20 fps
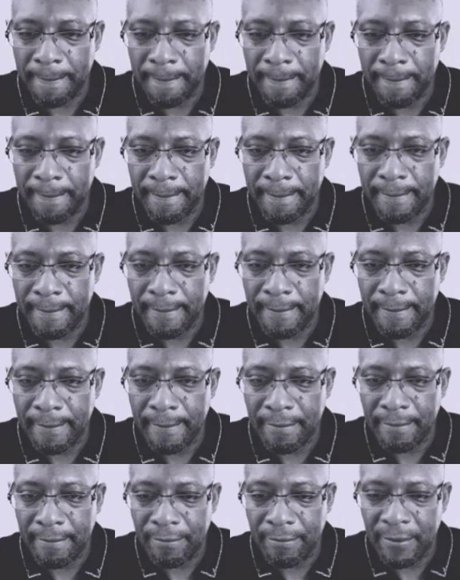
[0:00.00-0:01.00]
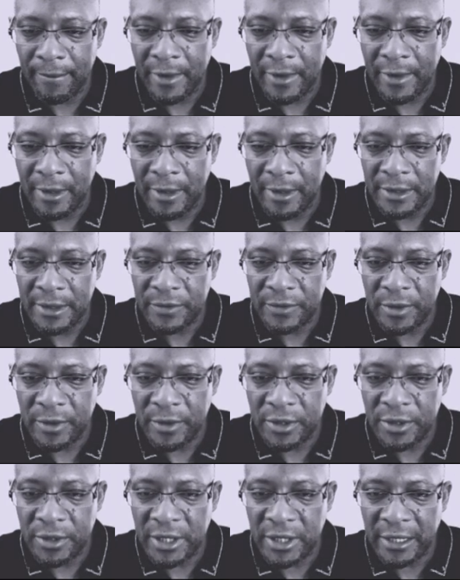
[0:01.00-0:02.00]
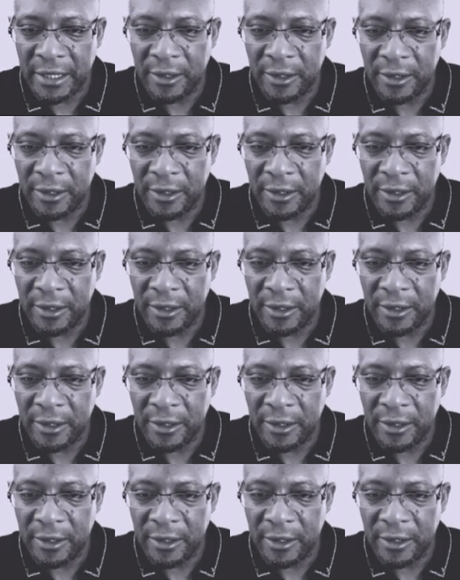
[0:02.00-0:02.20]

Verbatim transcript: Let's put a check